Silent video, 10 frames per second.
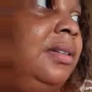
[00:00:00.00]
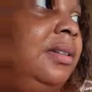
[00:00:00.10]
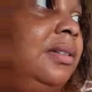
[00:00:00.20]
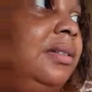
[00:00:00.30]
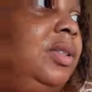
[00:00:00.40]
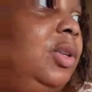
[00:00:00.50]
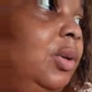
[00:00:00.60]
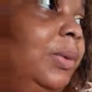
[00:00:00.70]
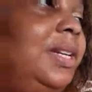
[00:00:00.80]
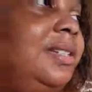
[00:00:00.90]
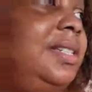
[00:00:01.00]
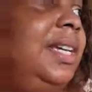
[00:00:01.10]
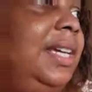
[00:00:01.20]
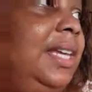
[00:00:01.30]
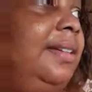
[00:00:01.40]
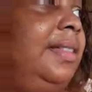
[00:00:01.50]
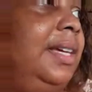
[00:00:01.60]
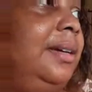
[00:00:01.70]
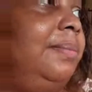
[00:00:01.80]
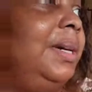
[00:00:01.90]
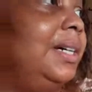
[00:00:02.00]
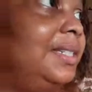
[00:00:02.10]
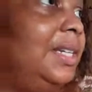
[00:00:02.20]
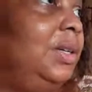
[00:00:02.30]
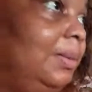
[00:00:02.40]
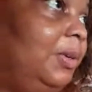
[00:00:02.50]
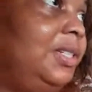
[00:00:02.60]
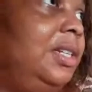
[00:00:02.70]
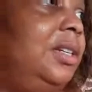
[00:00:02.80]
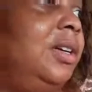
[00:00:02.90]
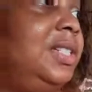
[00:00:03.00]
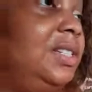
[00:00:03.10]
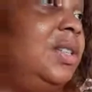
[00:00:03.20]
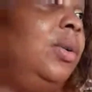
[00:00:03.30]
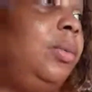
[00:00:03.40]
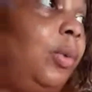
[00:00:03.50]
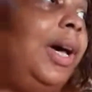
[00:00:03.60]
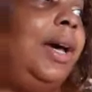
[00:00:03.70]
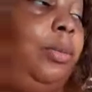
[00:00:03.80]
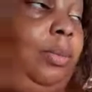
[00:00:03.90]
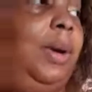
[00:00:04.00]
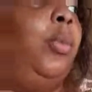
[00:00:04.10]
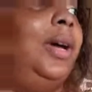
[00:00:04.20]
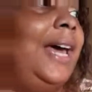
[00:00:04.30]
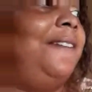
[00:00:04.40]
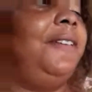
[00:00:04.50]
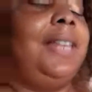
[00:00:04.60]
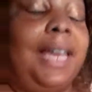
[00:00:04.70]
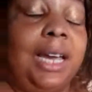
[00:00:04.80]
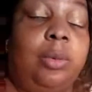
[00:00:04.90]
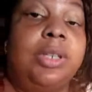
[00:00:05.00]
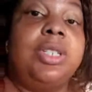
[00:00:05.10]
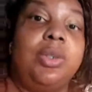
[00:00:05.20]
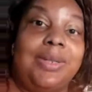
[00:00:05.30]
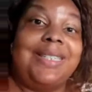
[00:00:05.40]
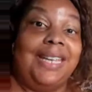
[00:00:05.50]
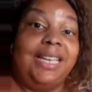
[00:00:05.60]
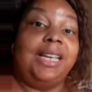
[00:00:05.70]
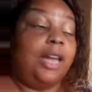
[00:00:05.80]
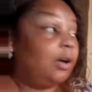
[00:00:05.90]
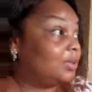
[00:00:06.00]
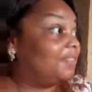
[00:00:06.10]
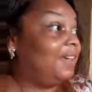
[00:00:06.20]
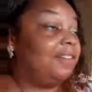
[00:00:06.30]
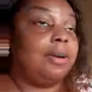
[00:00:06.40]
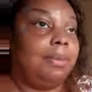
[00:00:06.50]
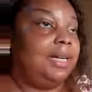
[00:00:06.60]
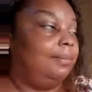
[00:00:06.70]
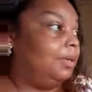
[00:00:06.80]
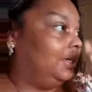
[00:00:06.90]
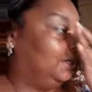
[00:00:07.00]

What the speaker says: No one is saying anything because they know I'm going to deduct it. So what I feel like I want to do is take me out of everybody money.